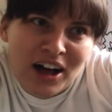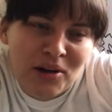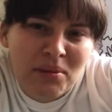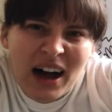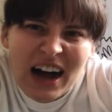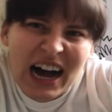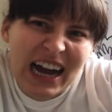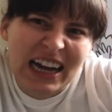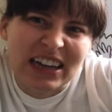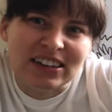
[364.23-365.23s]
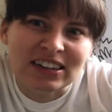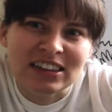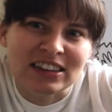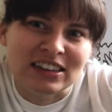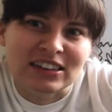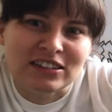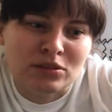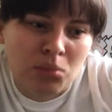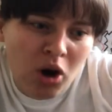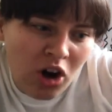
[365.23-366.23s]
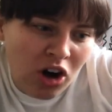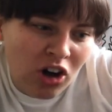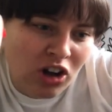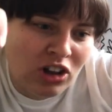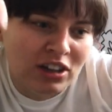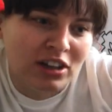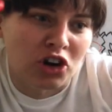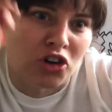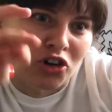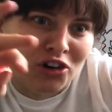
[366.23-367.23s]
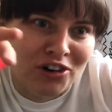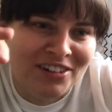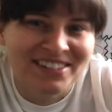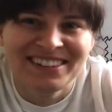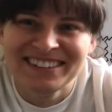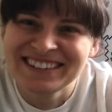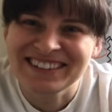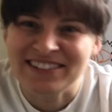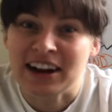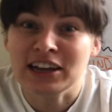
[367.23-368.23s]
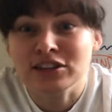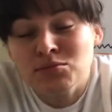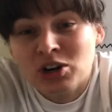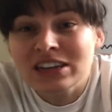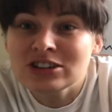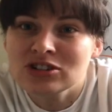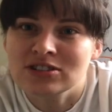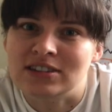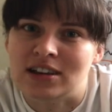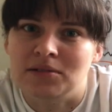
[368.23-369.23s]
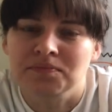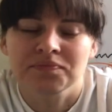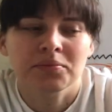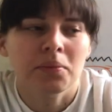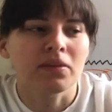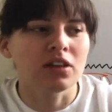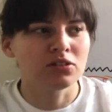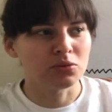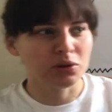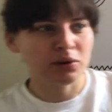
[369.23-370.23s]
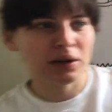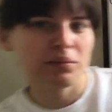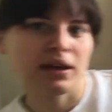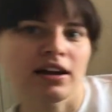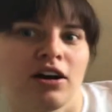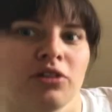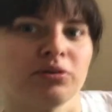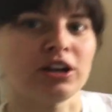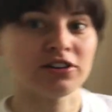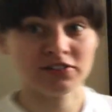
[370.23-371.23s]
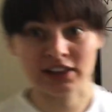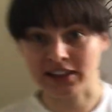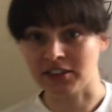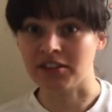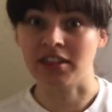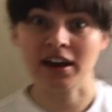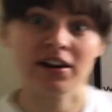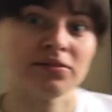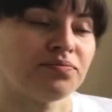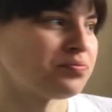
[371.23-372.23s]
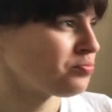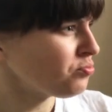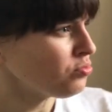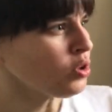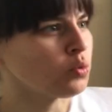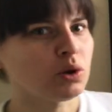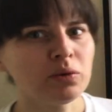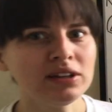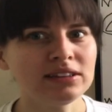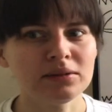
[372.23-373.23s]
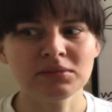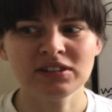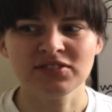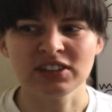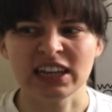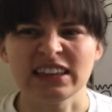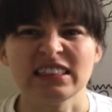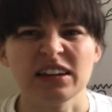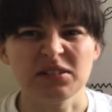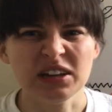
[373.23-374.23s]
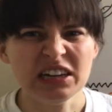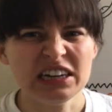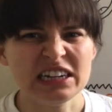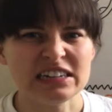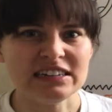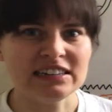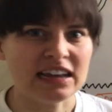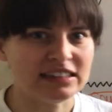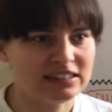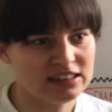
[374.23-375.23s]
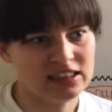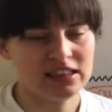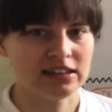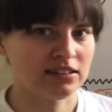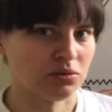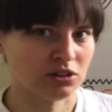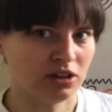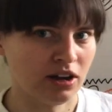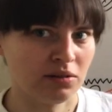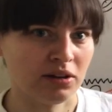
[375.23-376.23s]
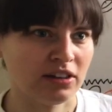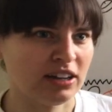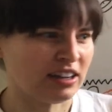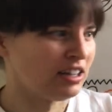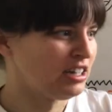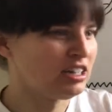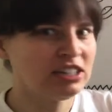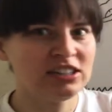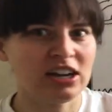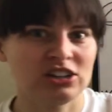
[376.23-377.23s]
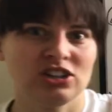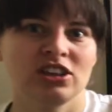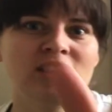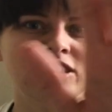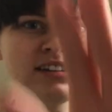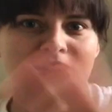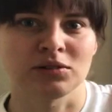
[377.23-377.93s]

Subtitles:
behind the small girl, right? It's more interesting. So we want to make our reader feel like they're there. We want them to feel like they could taste the things that we're talking about. They could touch the things that we're